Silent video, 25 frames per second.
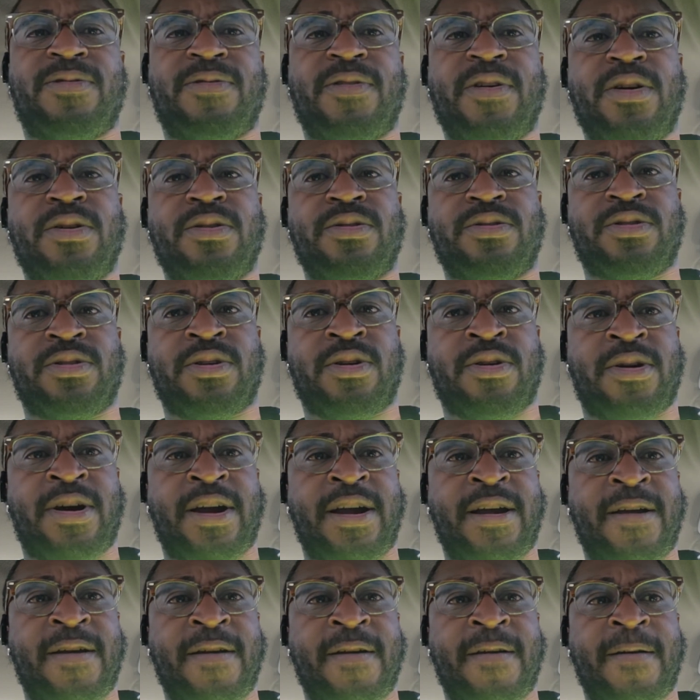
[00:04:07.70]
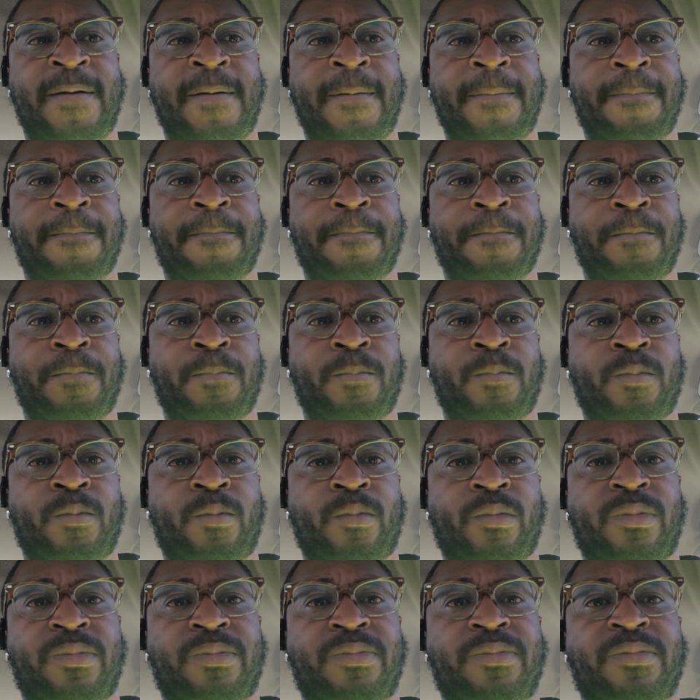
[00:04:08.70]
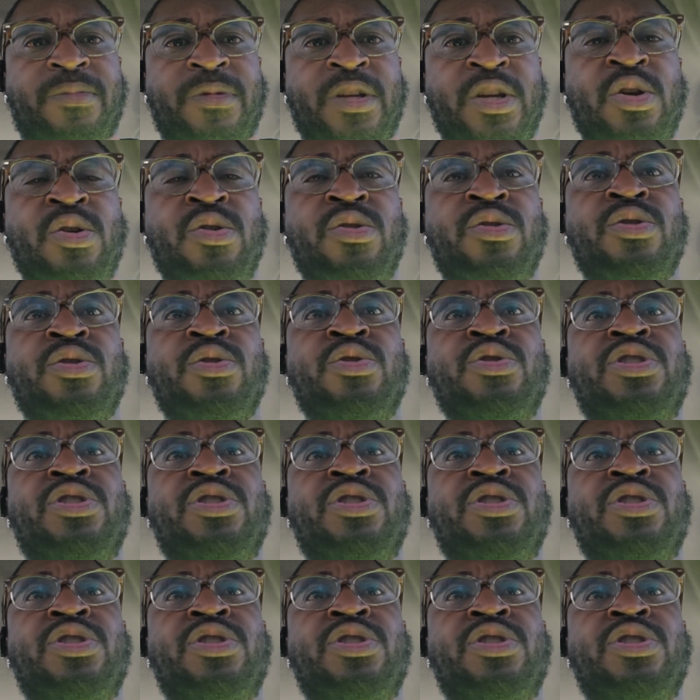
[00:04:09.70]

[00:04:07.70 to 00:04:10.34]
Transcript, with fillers: first. All right. You you